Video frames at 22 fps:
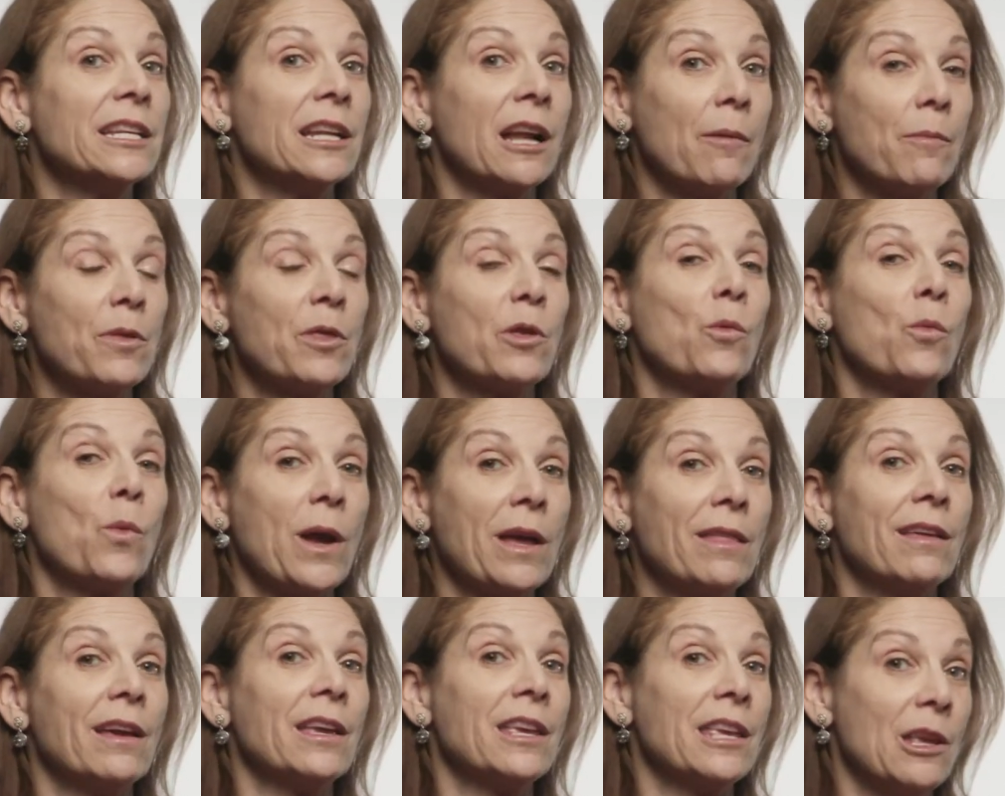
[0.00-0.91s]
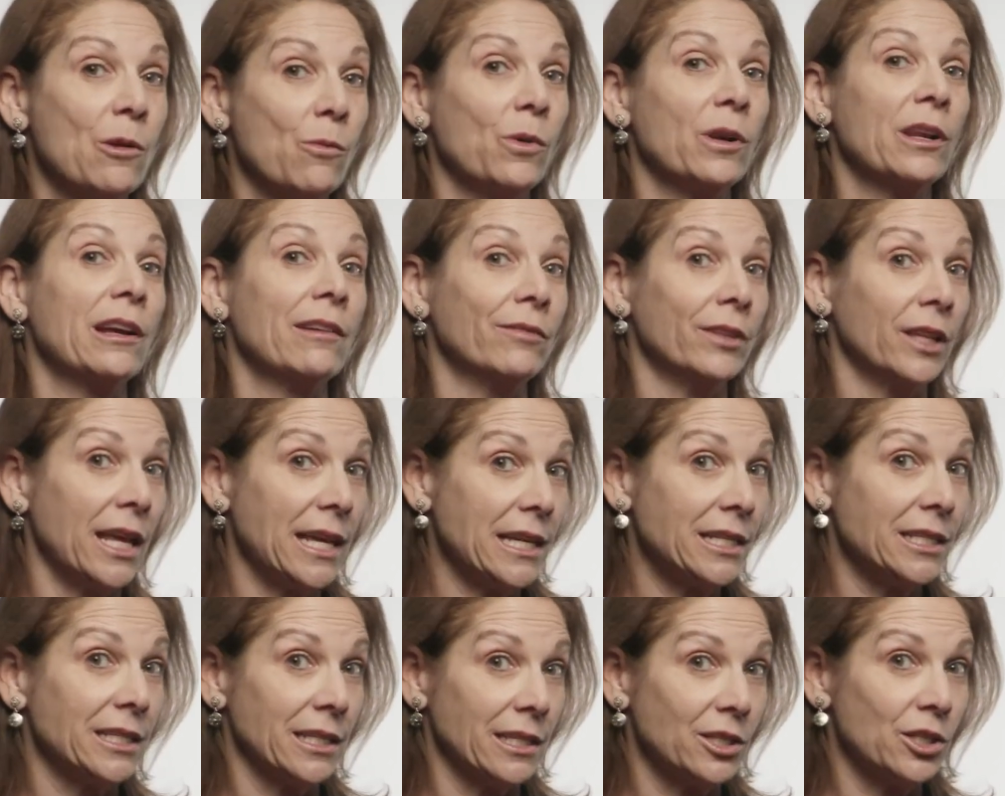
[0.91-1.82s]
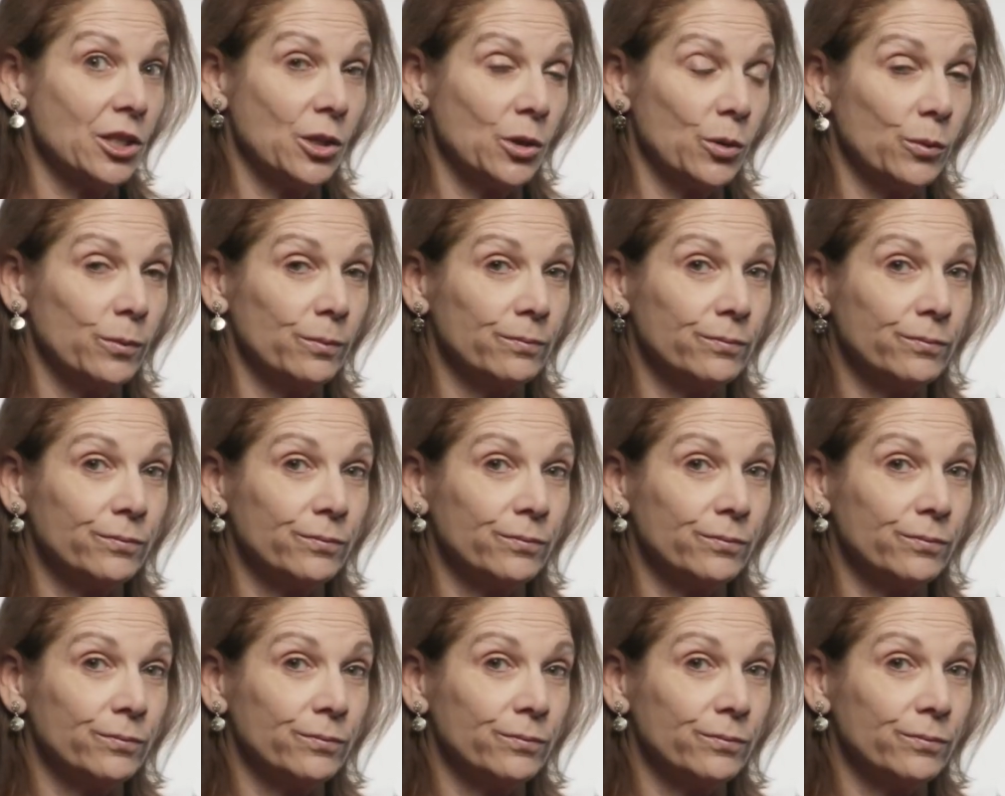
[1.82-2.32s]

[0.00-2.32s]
up the way that he would have liked it to.